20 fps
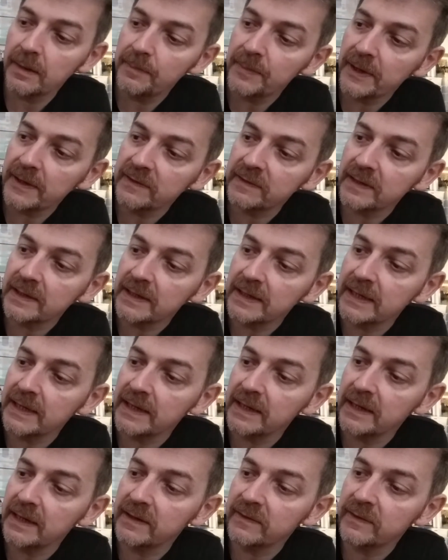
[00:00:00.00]

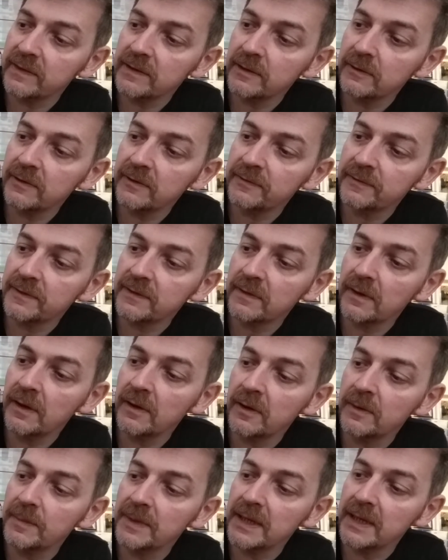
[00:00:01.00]
Basically, it's a US
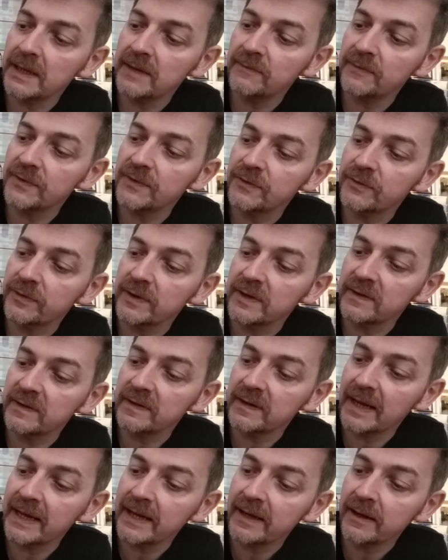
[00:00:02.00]
Army infantry
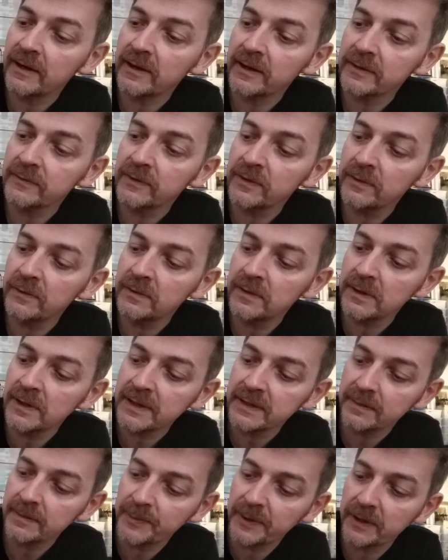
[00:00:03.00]
set. I do
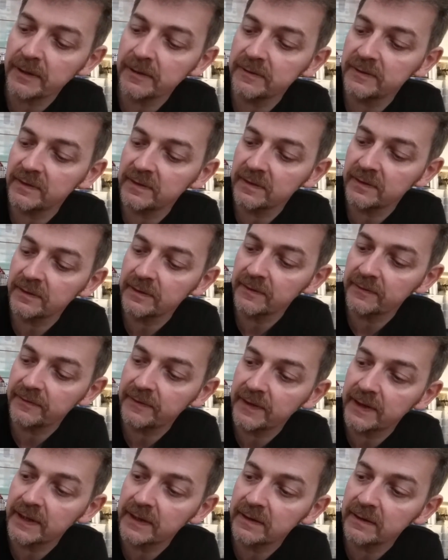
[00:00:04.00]
like the poses on the
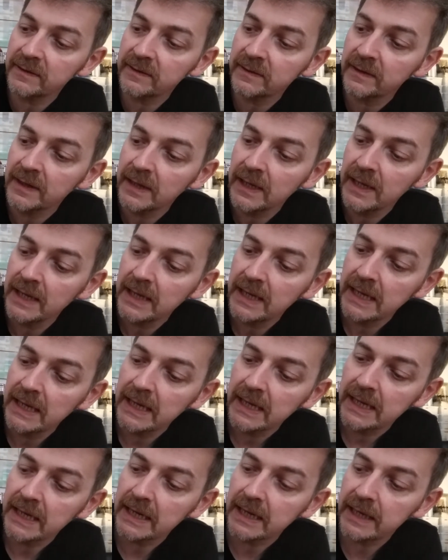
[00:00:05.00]
figures.
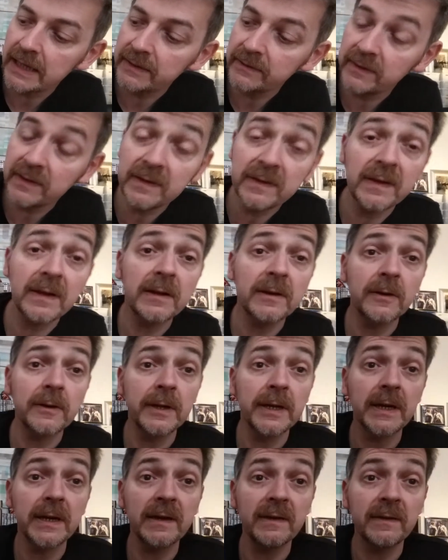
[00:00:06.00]
Detail
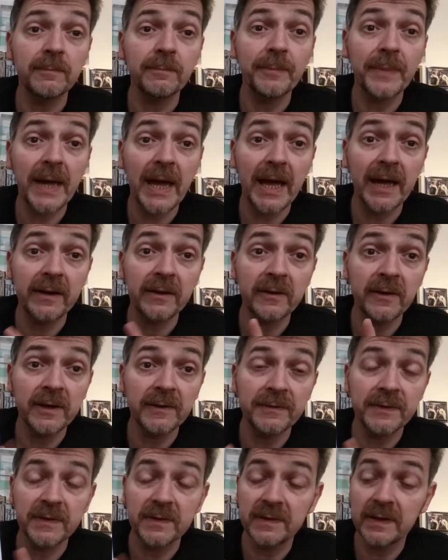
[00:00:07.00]
on it isn't bad, I
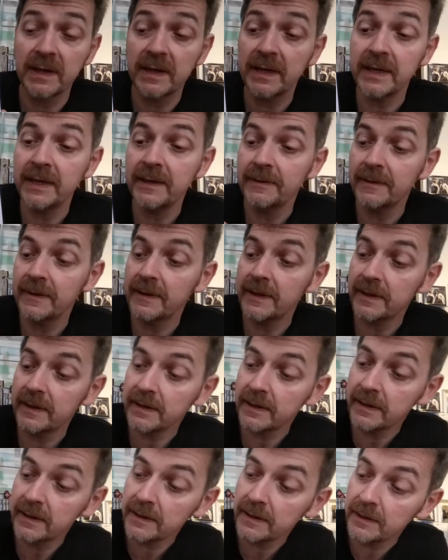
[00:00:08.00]
have to say.
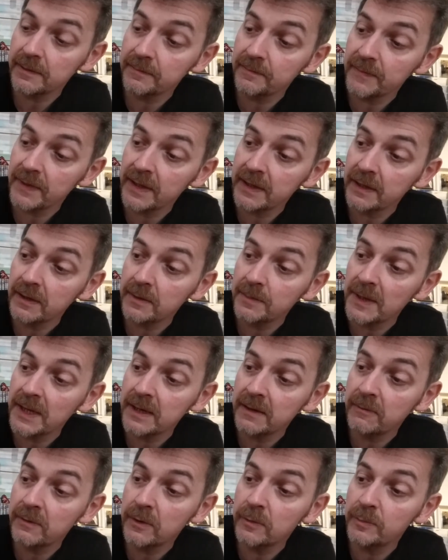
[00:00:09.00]
And I
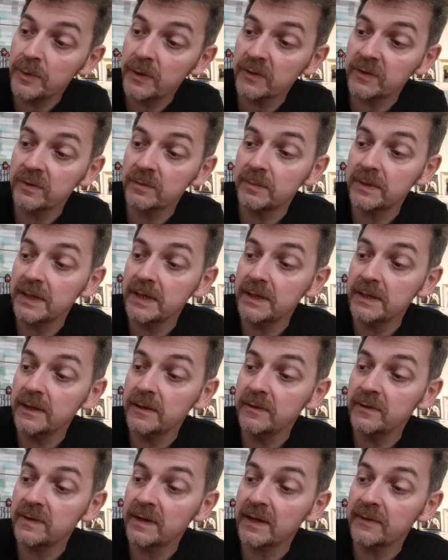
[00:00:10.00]
may well possibly
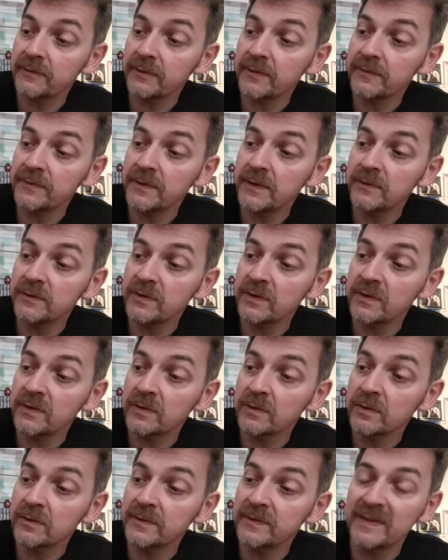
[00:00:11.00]
use that for a future
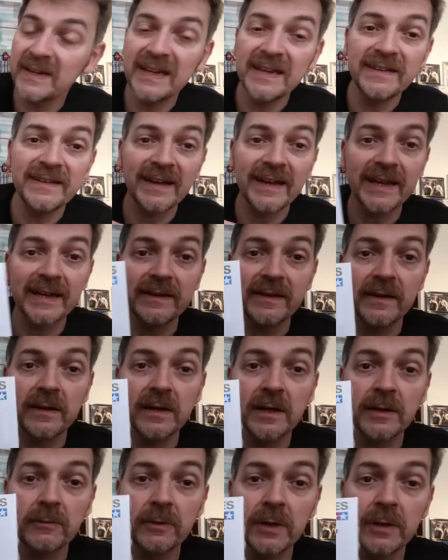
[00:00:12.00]
sort of D-Day
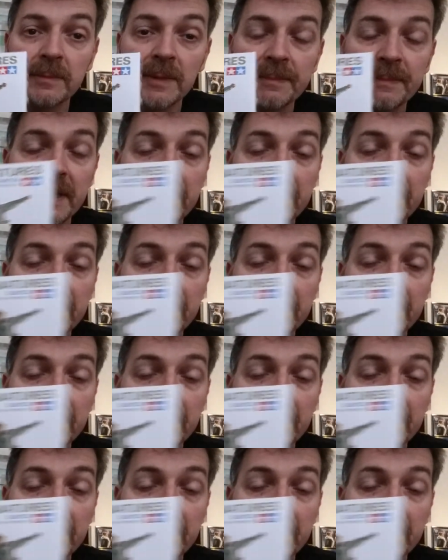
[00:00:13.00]
diorama,